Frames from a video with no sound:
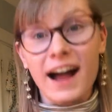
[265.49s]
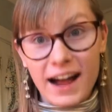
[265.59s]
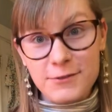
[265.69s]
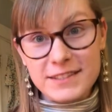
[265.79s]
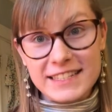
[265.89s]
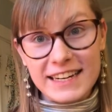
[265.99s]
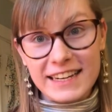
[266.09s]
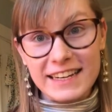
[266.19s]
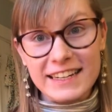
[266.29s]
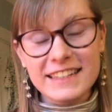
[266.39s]
I was
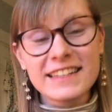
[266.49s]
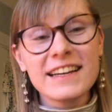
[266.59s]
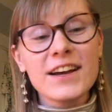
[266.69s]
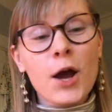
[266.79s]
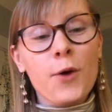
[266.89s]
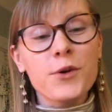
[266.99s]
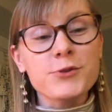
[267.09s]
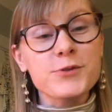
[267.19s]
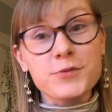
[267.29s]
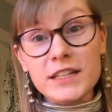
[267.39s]
knitting, which
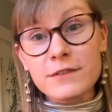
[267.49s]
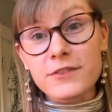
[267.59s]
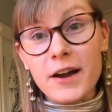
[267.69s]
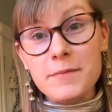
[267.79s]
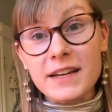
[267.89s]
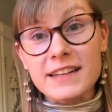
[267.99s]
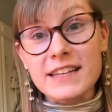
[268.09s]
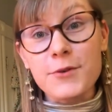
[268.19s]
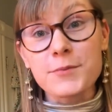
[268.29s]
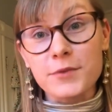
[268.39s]
was really fun because
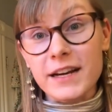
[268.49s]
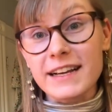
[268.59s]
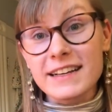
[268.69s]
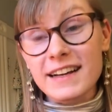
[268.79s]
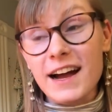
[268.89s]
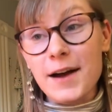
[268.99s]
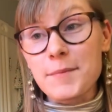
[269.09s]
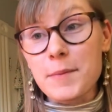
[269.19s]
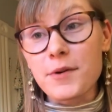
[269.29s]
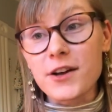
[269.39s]
I would bring uh,
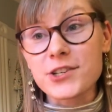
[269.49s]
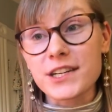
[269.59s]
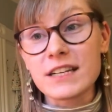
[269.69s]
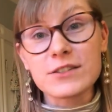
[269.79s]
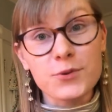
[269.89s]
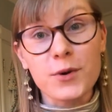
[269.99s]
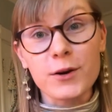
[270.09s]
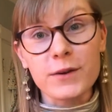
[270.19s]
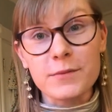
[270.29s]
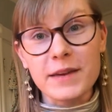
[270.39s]
my project in to
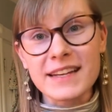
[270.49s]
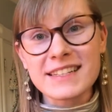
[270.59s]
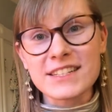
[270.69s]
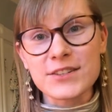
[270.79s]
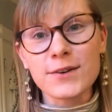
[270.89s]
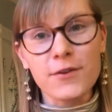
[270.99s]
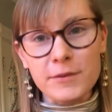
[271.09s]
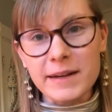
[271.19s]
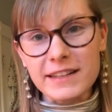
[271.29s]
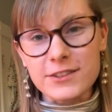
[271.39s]
work with me to do over
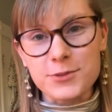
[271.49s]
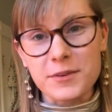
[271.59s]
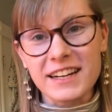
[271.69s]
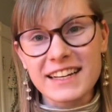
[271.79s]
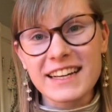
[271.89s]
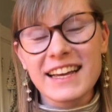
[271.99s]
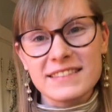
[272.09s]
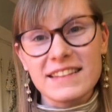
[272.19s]
my lunch break,